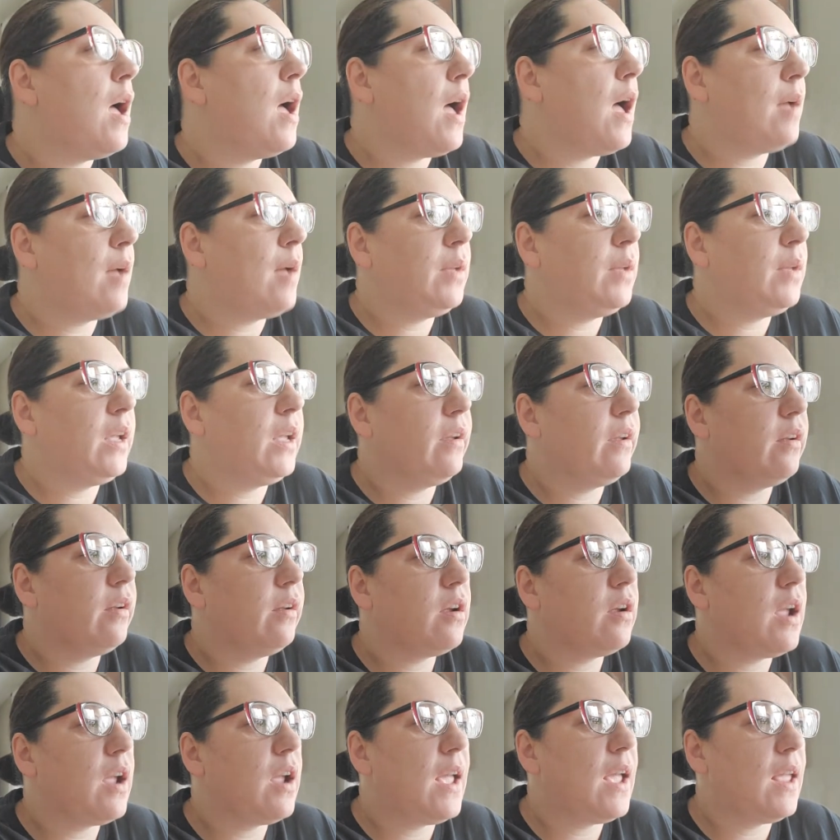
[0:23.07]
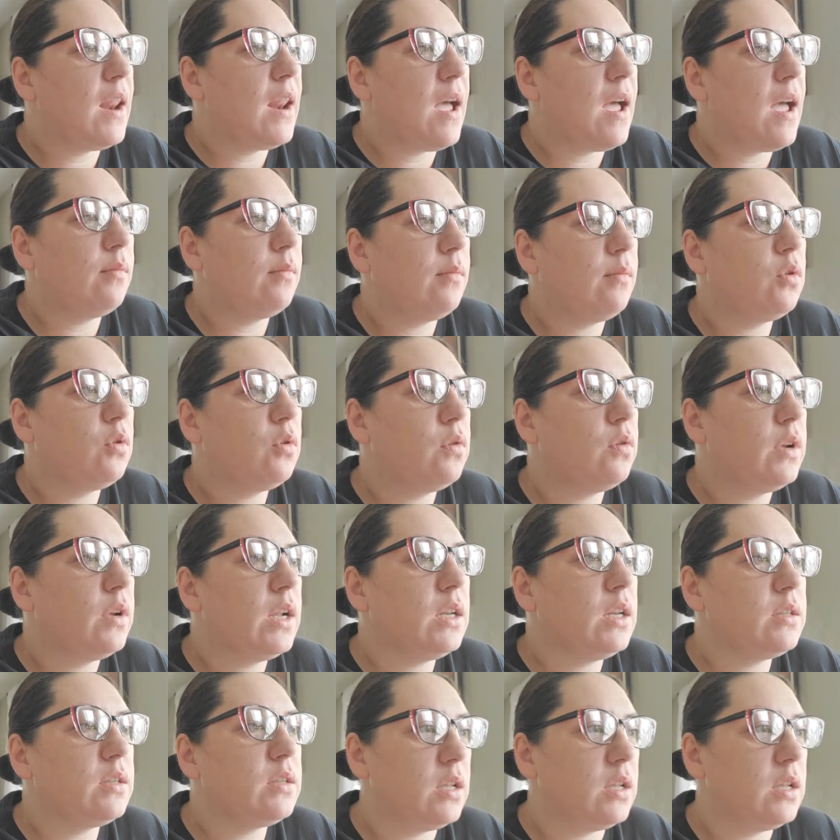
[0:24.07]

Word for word: I'm here and I'm going